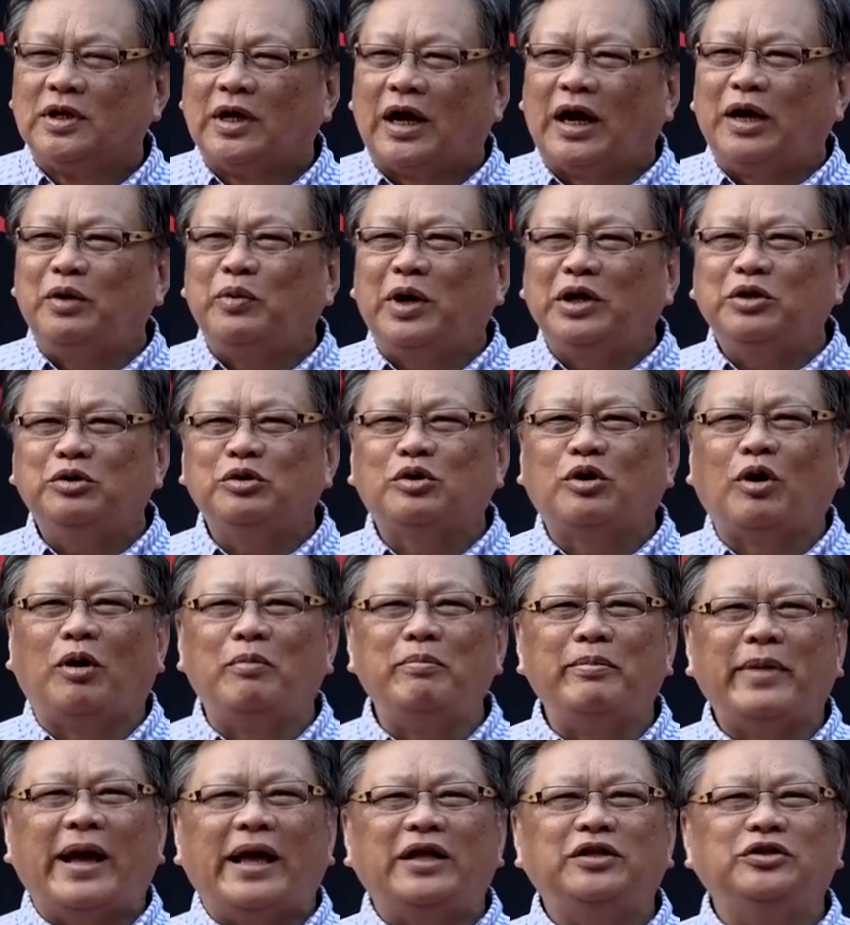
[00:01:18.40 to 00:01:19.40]
I want to
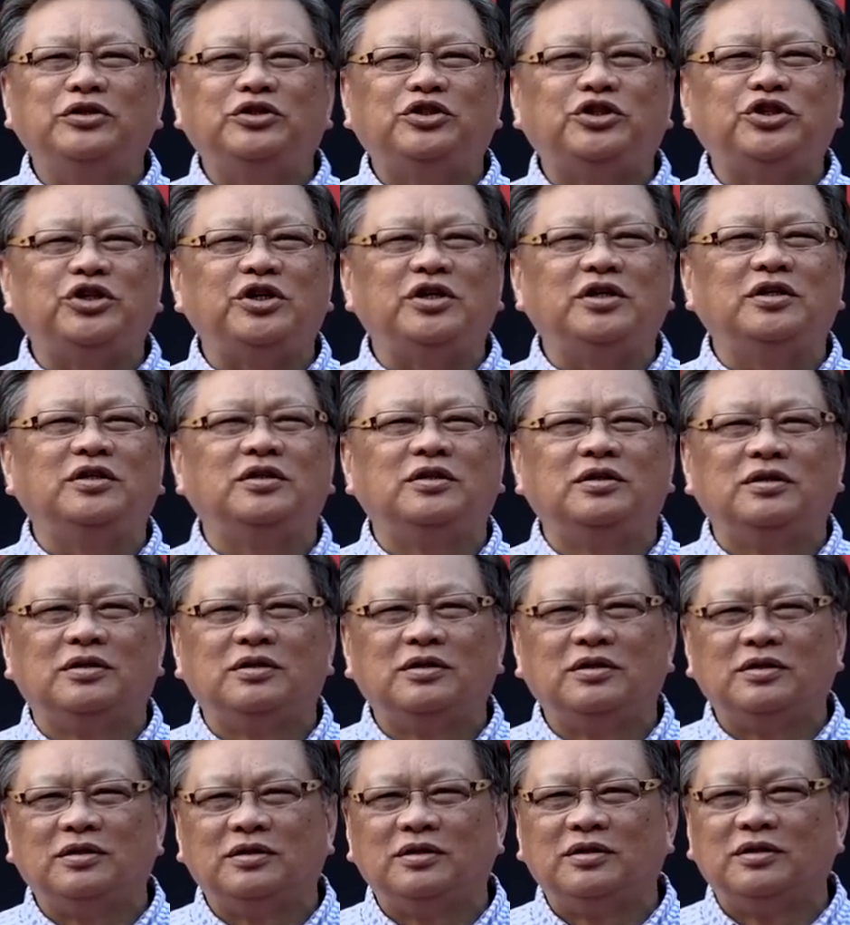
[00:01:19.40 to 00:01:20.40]
commend Jean
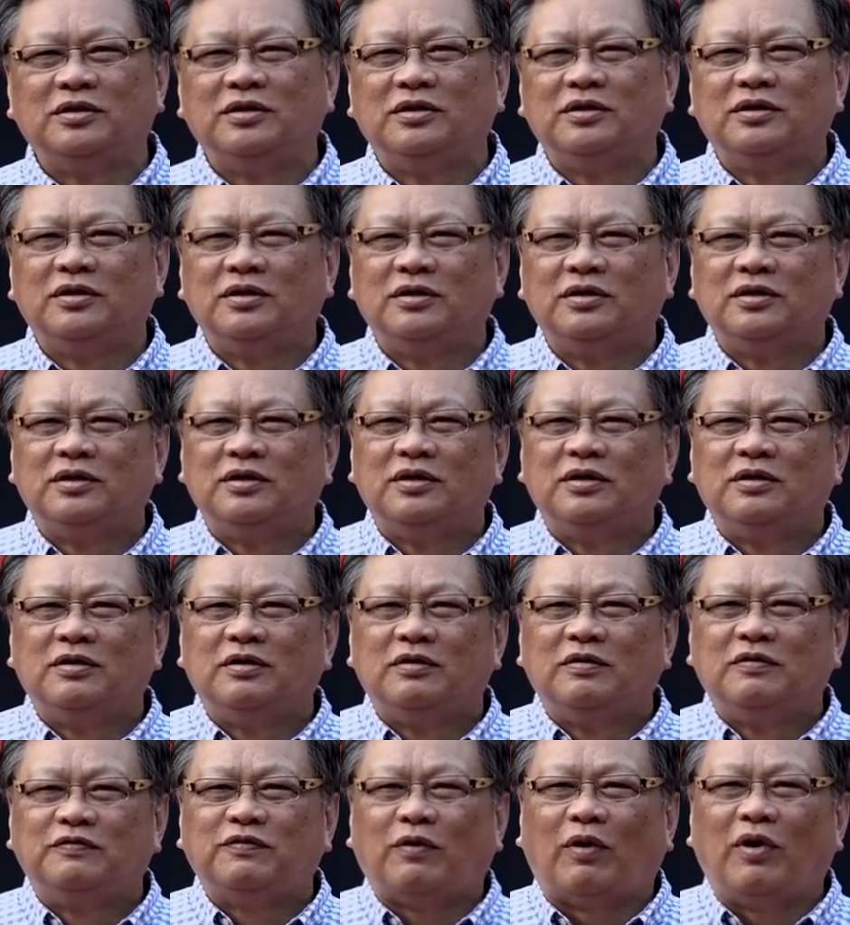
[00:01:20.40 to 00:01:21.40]

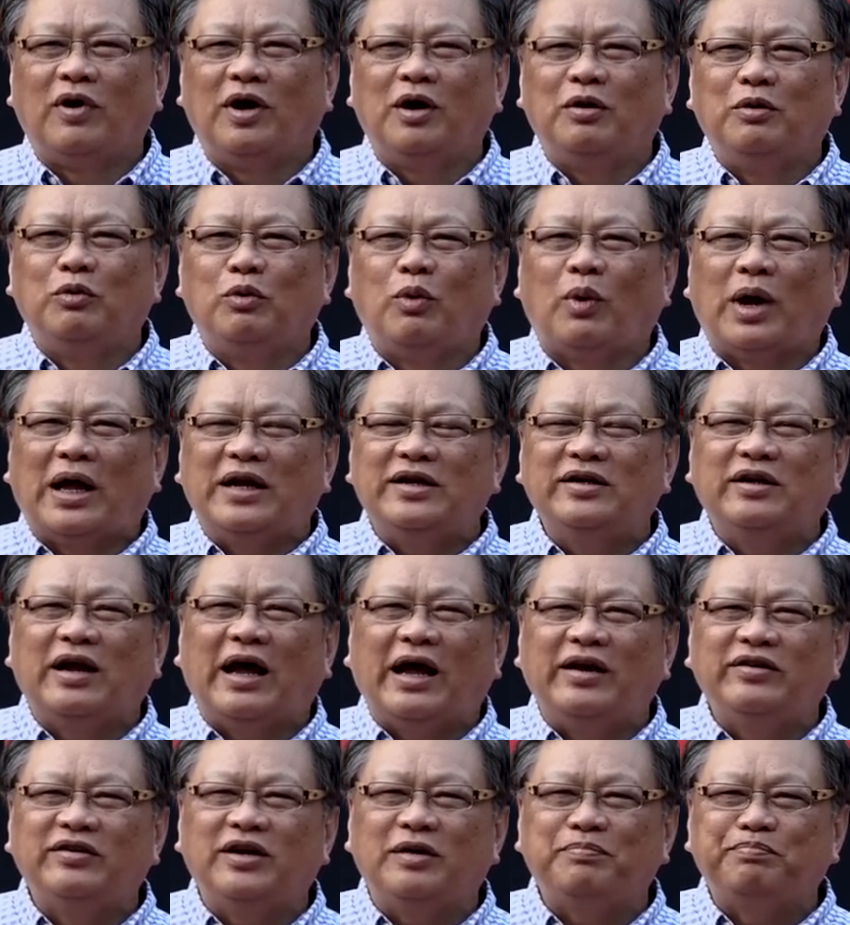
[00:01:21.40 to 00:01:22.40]
for her
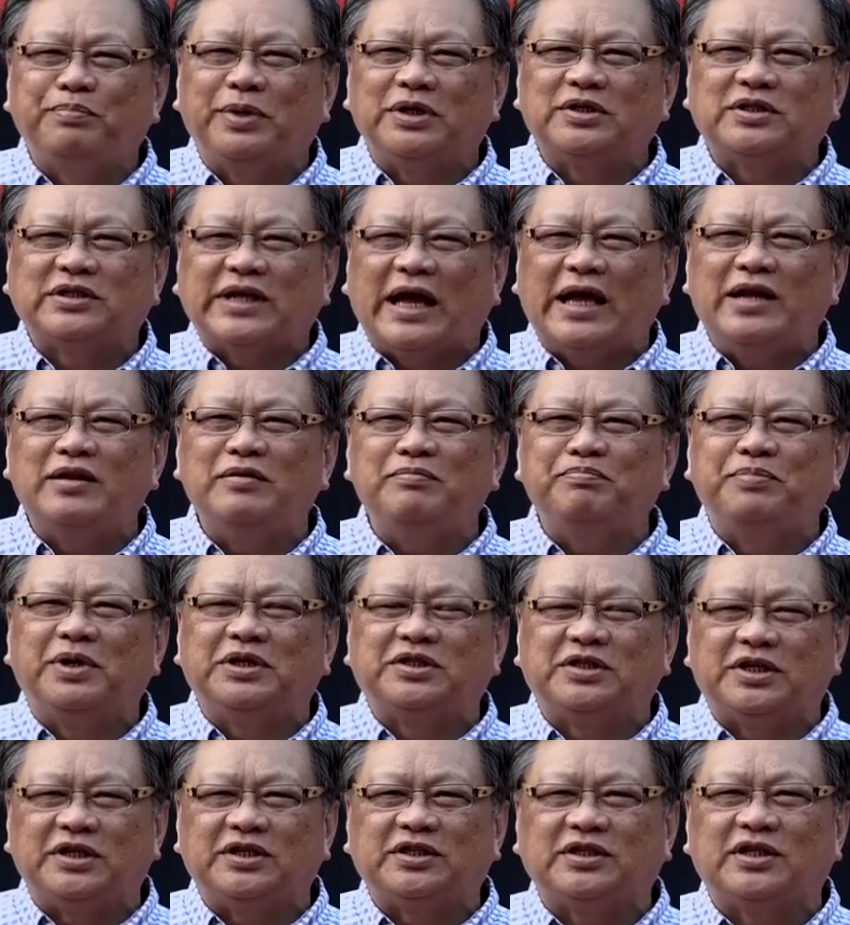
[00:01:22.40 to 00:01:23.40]
100%
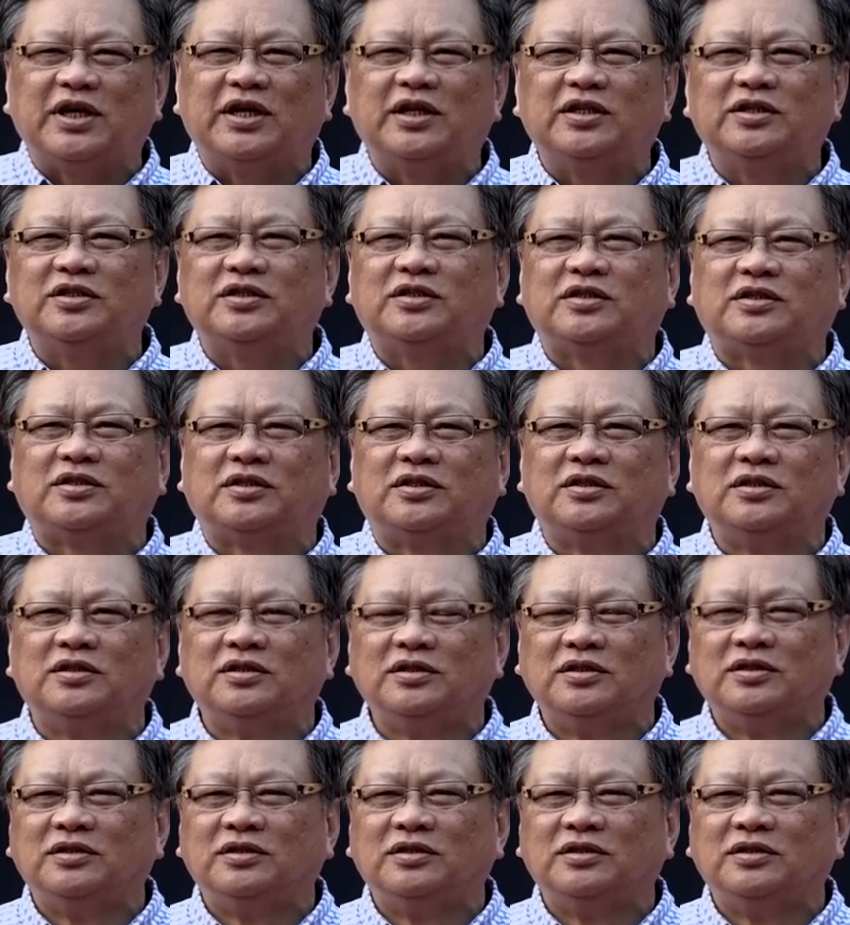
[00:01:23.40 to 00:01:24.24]
persistence